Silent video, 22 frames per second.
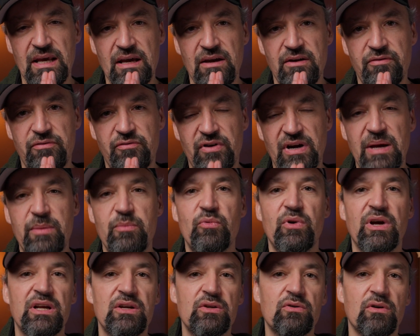frame
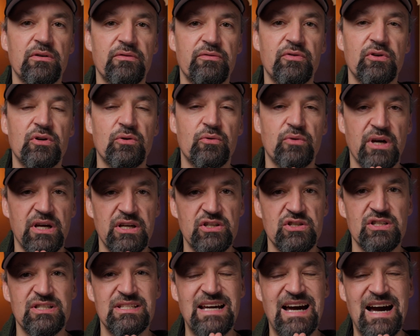rate
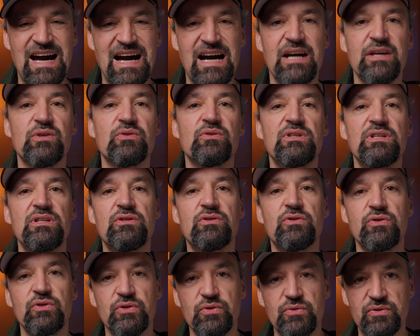configurations are you need
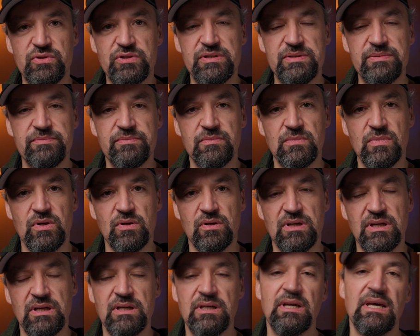to use.
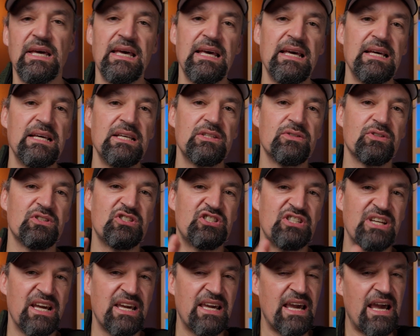Okay, so
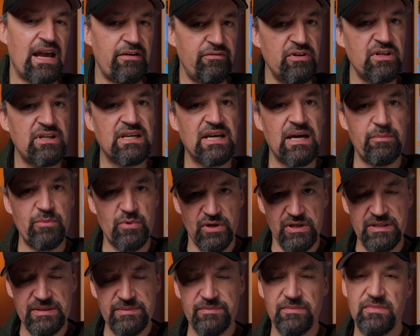check every
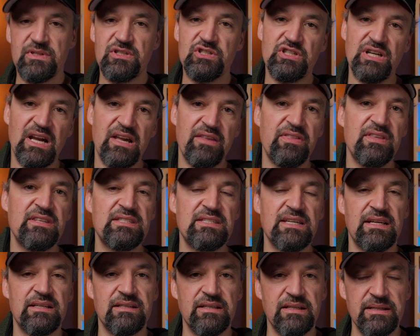camera, check the
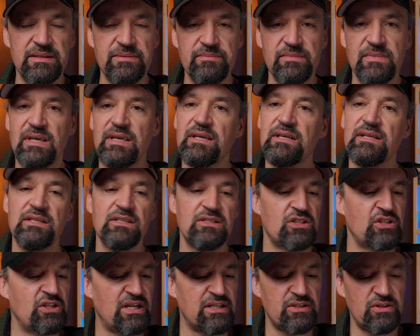setting,
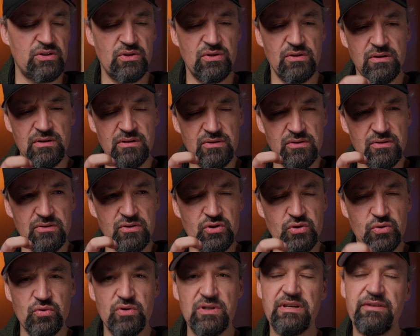just
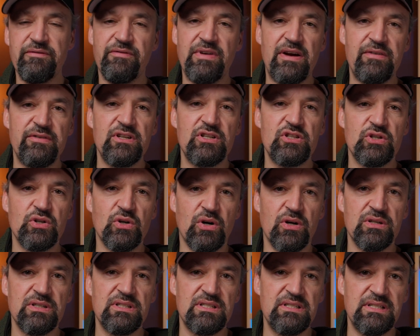shoot a very
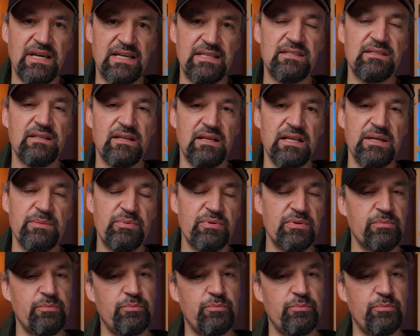short test clip,